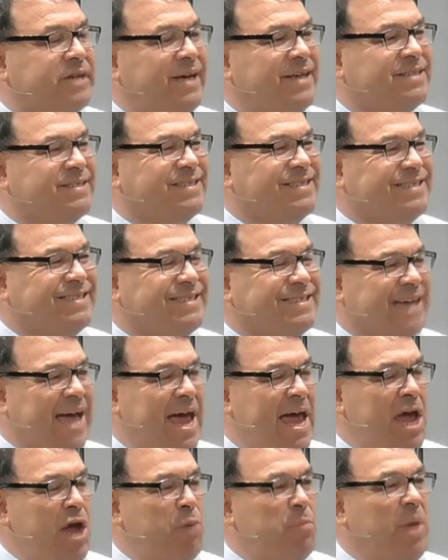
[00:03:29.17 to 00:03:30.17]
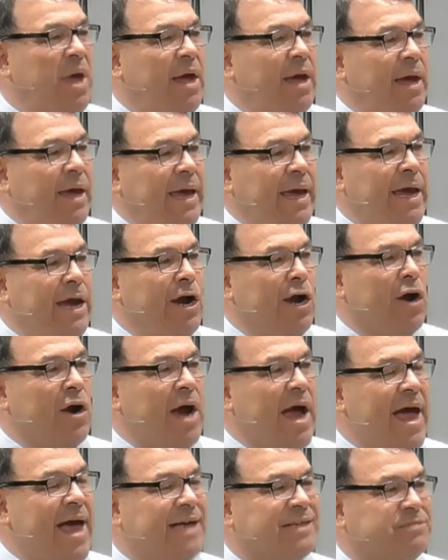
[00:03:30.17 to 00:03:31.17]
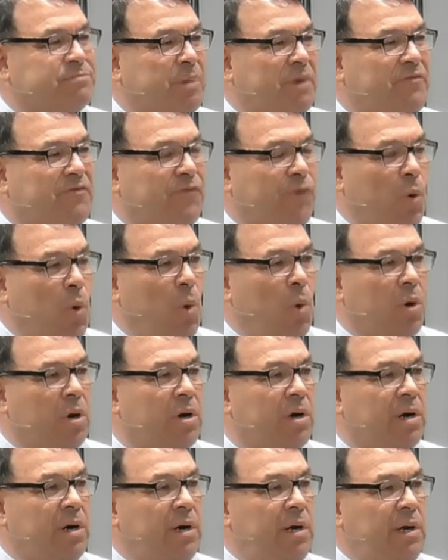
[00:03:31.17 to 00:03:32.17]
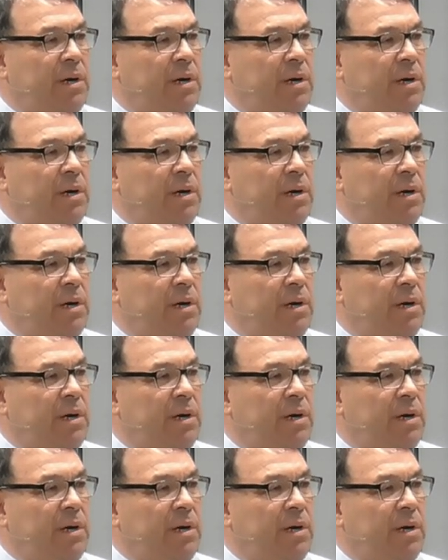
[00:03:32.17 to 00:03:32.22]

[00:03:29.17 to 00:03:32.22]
is the same here as before,